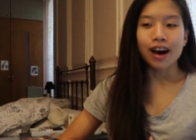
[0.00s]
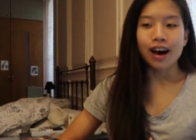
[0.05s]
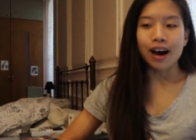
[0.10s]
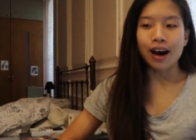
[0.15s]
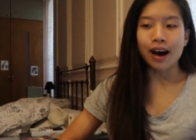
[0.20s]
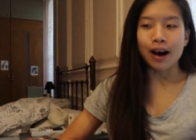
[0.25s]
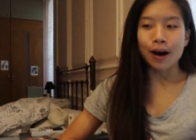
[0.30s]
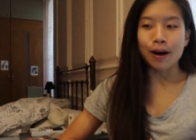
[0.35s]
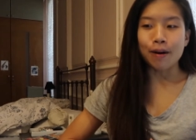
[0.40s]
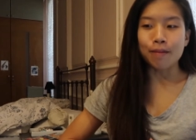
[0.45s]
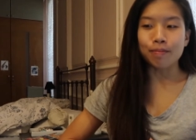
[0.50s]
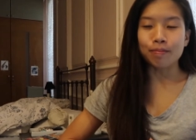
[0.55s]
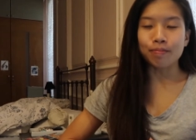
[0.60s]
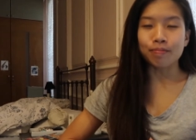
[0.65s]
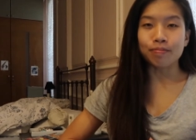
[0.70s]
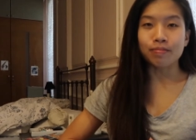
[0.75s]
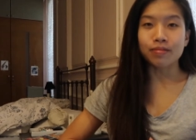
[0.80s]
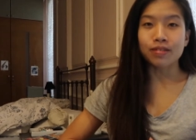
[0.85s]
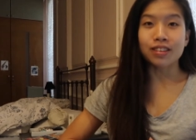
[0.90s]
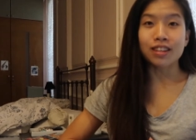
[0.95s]

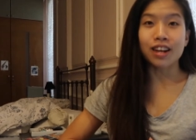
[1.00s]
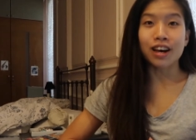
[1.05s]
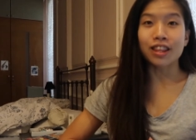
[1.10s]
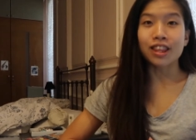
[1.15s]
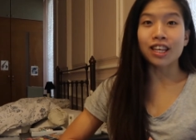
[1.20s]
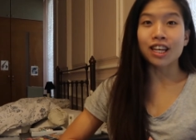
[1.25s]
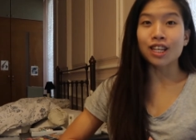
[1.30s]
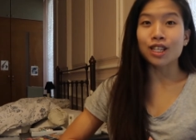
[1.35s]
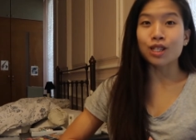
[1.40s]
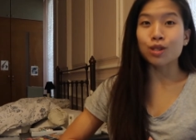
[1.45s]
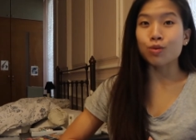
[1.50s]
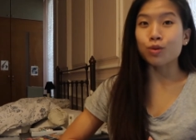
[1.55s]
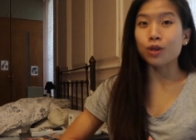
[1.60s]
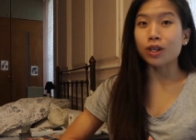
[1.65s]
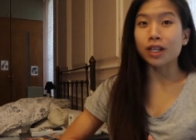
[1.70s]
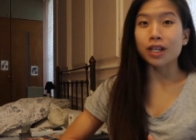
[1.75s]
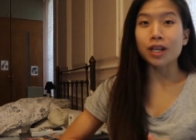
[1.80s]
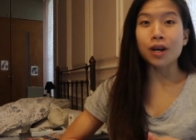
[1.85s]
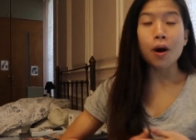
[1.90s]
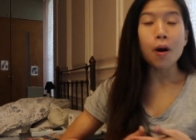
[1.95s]
um, nothing's
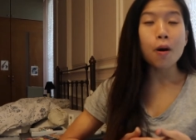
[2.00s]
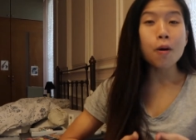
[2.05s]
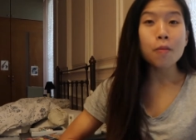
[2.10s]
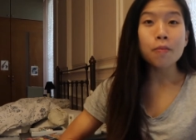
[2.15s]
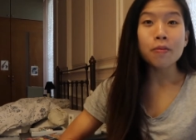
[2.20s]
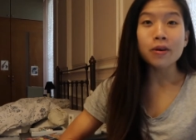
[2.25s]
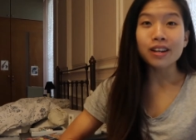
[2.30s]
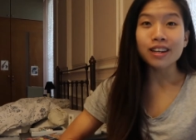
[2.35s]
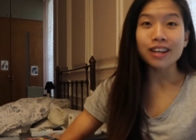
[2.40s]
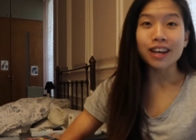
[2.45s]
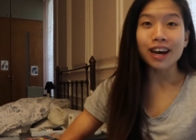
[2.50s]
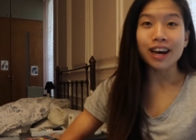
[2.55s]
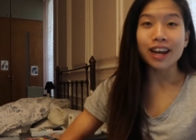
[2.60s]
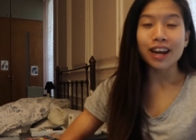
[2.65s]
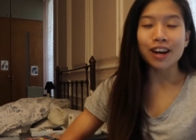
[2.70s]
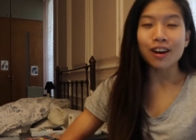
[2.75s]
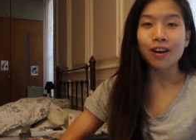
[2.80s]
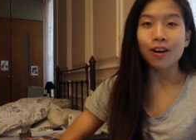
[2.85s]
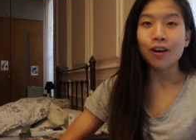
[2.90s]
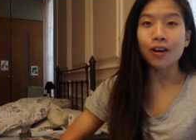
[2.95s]
really open yet
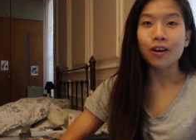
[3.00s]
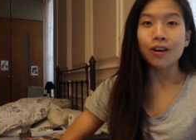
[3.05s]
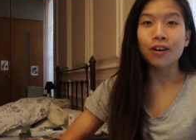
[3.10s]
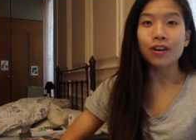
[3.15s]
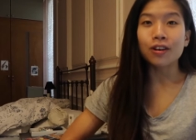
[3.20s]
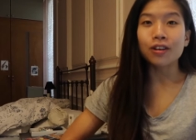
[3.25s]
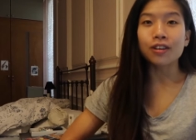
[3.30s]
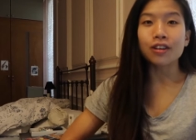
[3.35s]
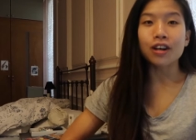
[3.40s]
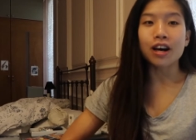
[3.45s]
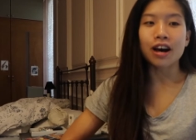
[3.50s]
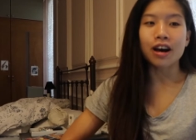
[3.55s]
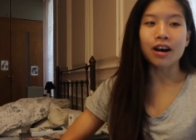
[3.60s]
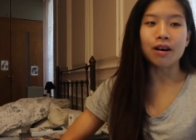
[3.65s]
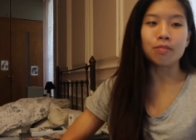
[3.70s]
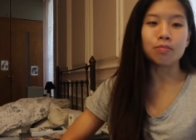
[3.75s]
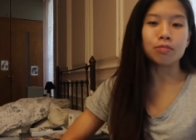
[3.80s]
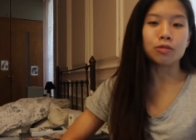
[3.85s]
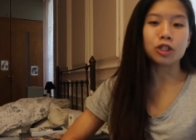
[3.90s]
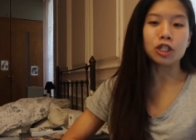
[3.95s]
at all.
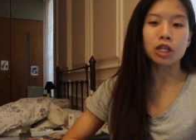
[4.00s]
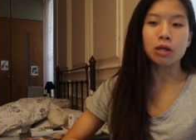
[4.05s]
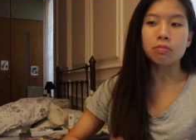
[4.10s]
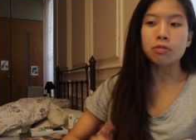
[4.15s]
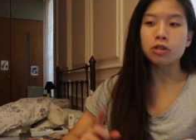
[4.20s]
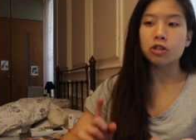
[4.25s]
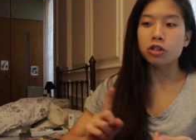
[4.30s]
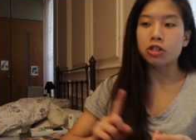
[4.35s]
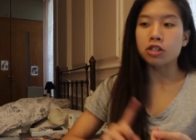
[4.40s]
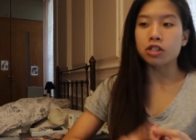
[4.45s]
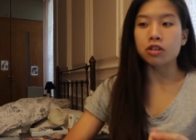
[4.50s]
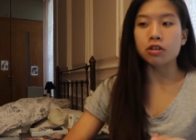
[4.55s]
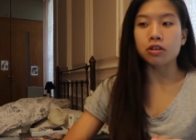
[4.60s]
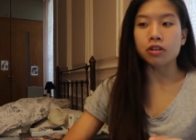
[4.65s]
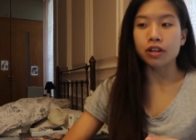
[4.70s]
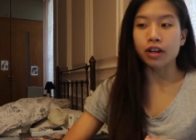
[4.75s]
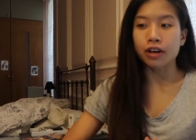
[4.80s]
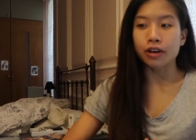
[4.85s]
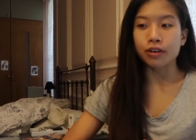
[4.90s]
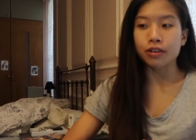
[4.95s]
Um, gyms are still
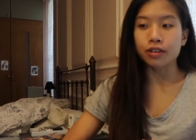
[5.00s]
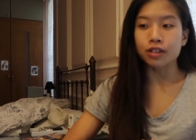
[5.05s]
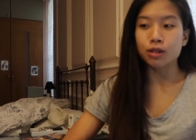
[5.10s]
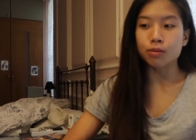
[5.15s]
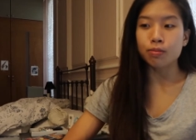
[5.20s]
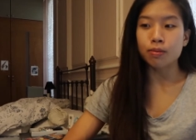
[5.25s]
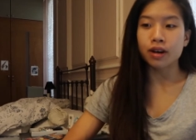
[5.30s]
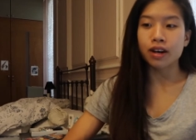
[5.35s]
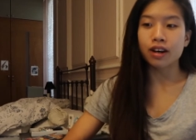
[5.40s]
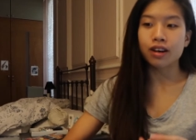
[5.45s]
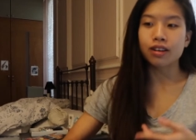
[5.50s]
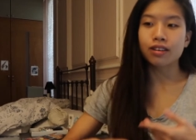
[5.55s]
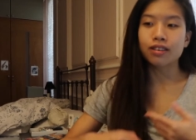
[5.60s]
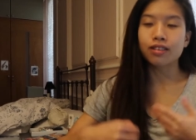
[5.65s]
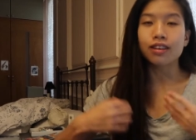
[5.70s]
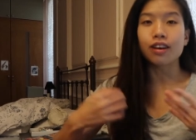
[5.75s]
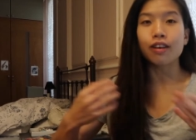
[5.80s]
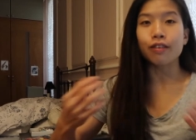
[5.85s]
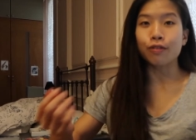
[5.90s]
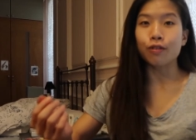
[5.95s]
closed, but
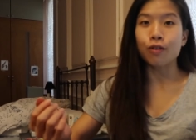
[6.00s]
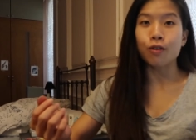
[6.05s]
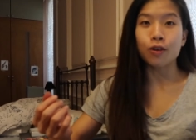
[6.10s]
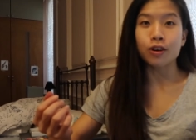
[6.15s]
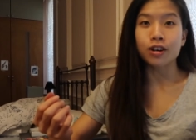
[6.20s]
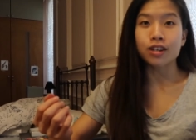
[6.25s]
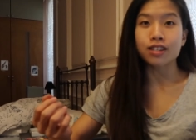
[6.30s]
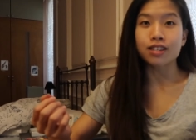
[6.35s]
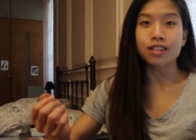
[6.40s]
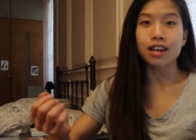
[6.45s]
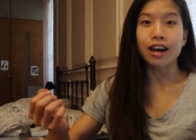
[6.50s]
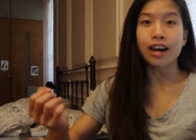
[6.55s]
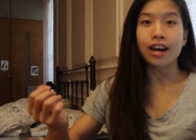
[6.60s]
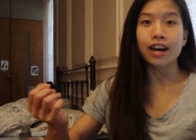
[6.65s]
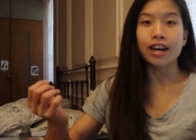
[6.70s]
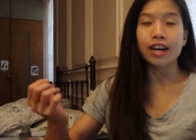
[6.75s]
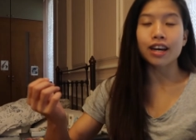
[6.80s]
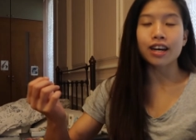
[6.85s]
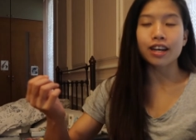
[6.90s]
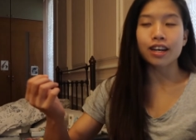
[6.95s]
of course,
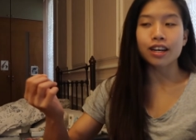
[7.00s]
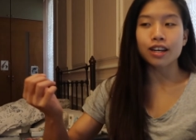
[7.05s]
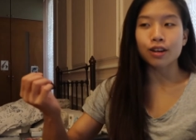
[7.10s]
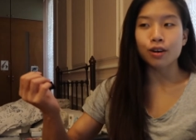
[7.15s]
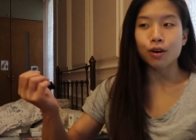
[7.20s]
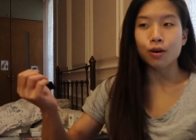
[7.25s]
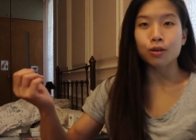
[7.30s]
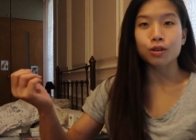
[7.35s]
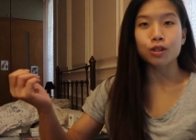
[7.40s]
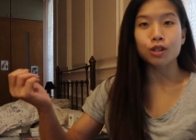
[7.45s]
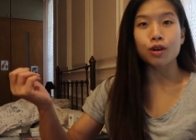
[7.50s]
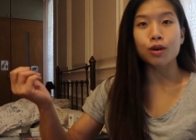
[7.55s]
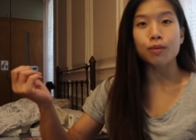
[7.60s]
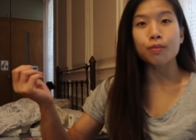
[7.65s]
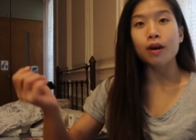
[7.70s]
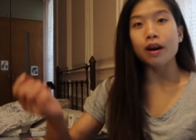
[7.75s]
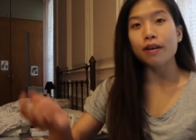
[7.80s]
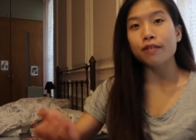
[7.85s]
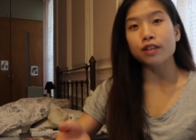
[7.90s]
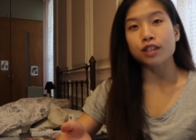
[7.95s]
I go to a
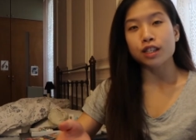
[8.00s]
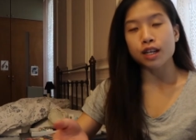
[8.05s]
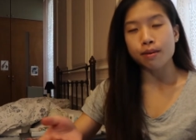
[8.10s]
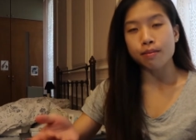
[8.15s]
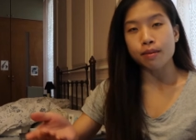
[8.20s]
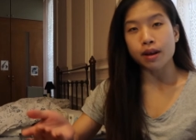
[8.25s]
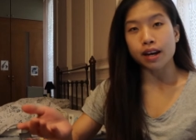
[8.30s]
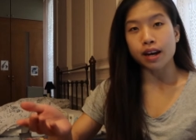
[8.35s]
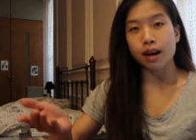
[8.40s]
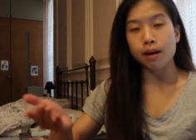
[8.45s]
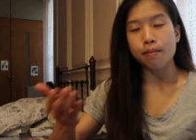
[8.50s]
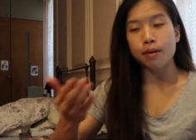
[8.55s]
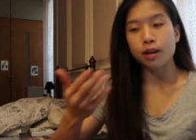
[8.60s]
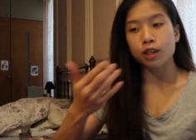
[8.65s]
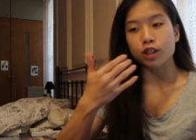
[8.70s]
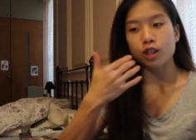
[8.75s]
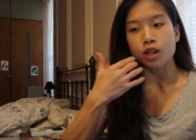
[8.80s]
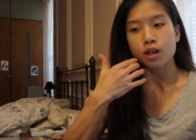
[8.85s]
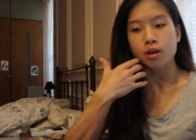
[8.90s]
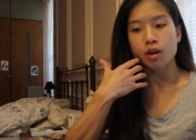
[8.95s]
private gym, like I
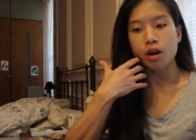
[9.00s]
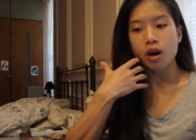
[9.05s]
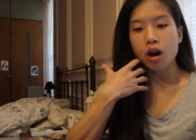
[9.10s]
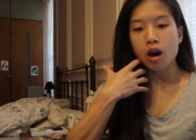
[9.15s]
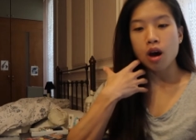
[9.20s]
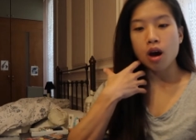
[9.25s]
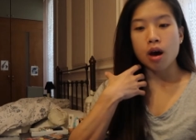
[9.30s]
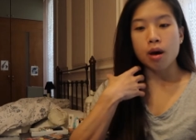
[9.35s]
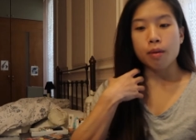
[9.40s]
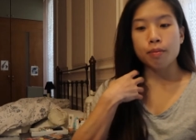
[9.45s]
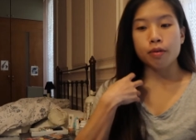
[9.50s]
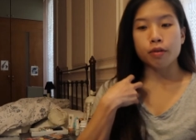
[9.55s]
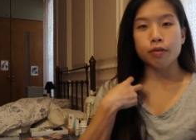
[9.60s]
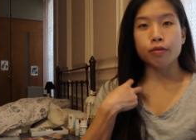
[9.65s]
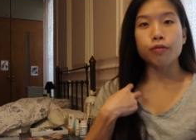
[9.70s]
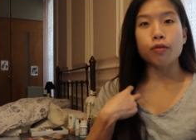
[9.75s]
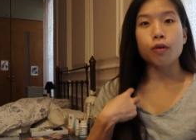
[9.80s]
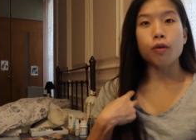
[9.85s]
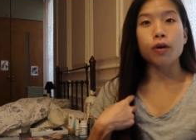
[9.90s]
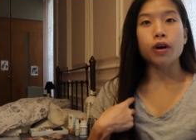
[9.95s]
mentioned
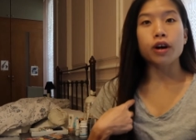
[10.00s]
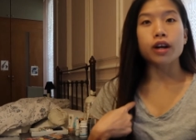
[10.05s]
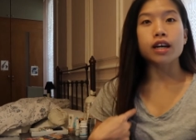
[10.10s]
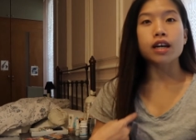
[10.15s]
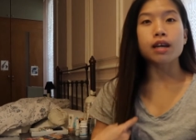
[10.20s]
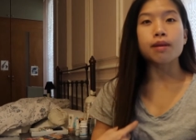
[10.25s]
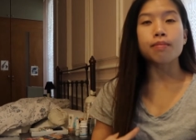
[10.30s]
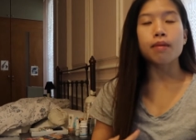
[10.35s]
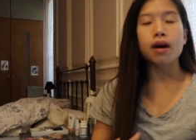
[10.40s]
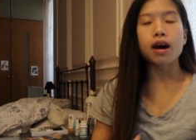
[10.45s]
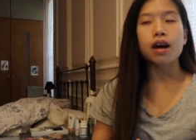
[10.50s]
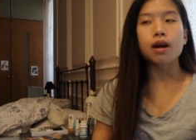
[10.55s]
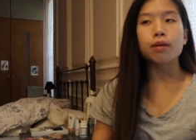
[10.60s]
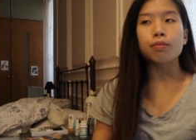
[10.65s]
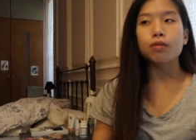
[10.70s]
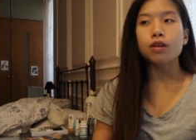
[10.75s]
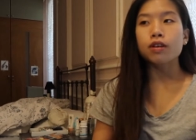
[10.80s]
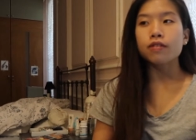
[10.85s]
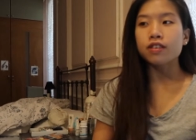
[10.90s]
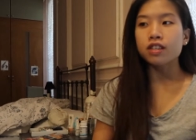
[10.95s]
before in my
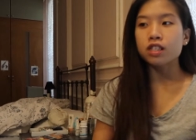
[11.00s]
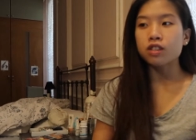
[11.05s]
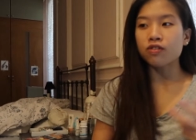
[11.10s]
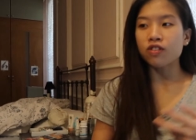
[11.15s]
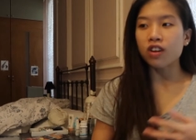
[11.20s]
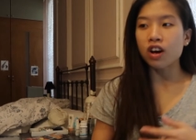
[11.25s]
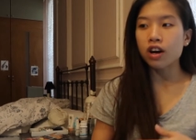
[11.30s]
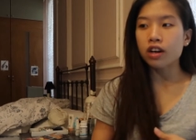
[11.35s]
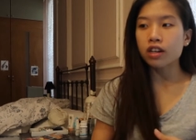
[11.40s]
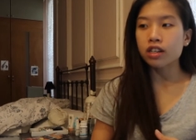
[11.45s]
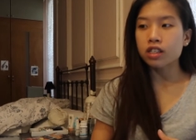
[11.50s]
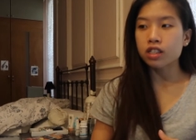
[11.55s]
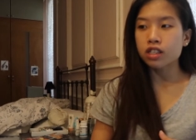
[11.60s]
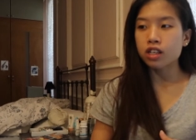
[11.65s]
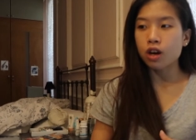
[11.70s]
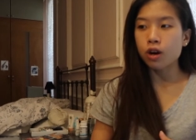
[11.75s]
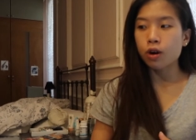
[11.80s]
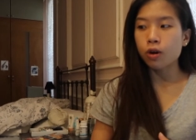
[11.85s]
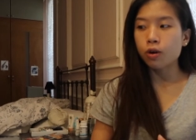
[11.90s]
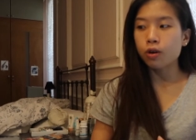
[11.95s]
previous vlog.
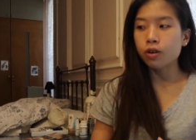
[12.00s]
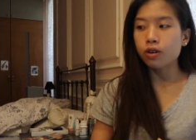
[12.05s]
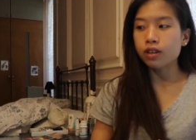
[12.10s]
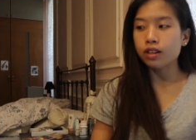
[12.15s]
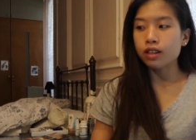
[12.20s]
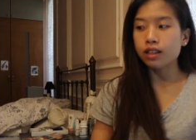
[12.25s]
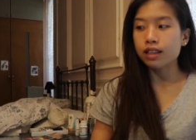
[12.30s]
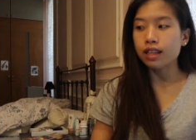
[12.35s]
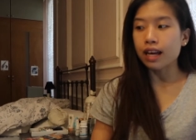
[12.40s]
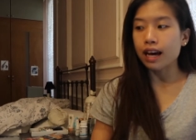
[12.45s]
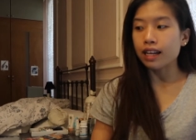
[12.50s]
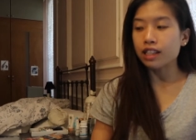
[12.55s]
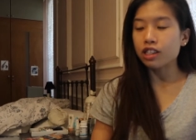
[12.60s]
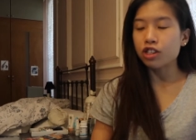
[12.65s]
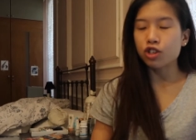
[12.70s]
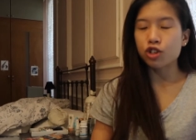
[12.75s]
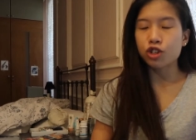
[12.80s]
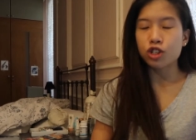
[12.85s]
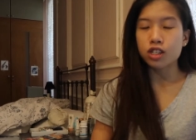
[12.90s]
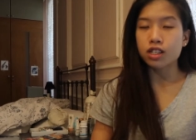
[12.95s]
So
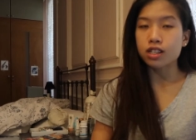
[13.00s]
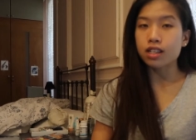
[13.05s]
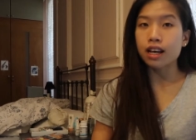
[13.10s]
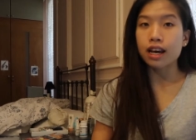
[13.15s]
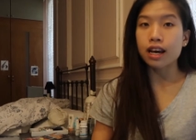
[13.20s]
that's just